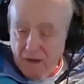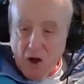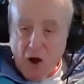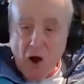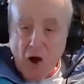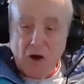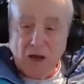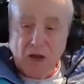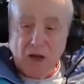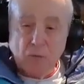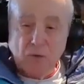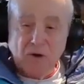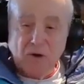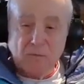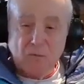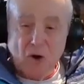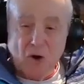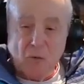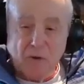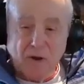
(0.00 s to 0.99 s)
Hollywood
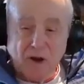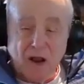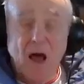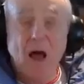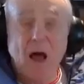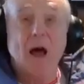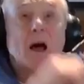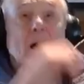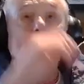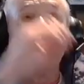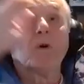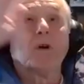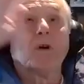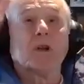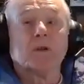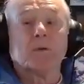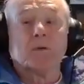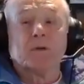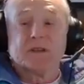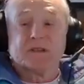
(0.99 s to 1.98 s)
moment. Ah, we're
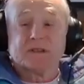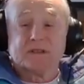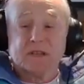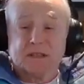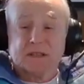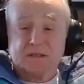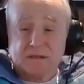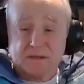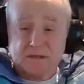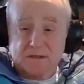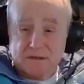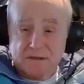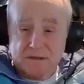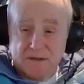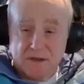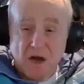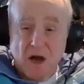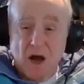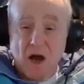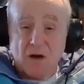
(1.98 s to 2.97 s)
going to access
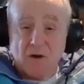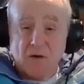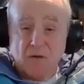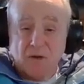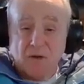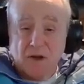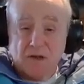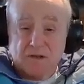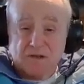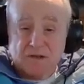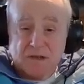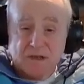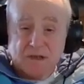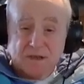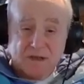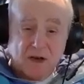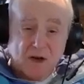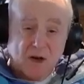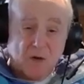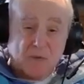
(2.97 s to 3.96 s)
God or the
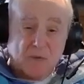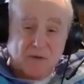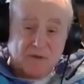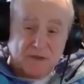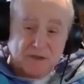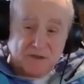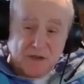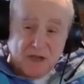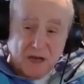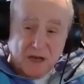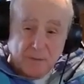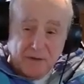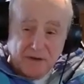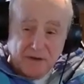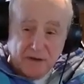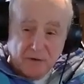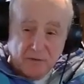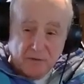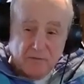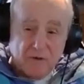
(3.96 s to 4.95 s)
unseen therapist. It's got to be
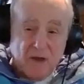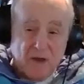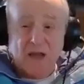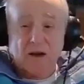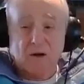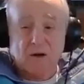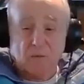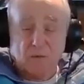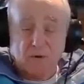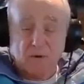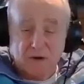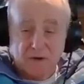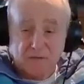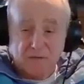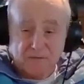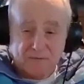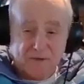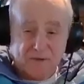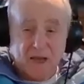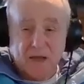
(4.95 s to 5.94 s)
done right or we're going
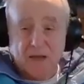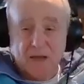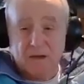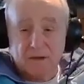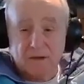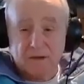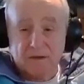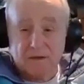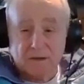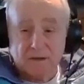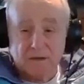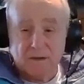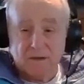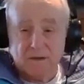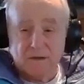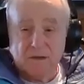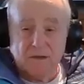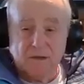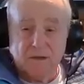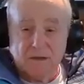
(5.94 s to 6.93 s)
to fail. And
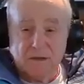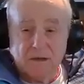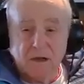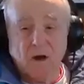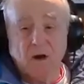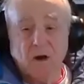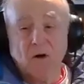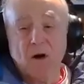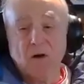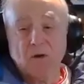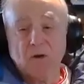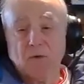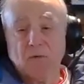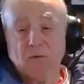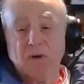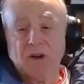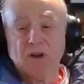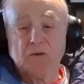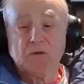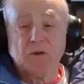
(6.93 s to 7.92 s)
no, all you're
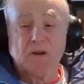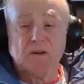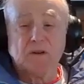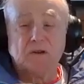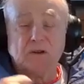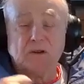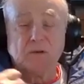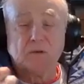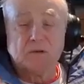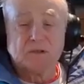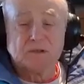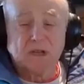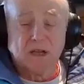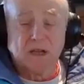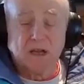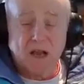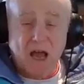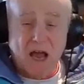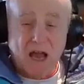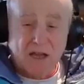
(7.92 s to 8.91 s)
really trying to do is
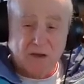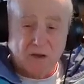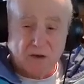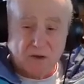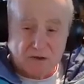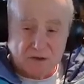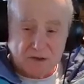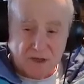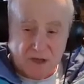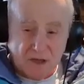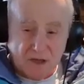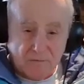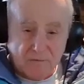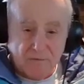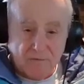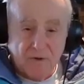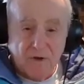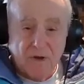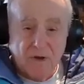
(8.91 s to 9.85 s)
align yourself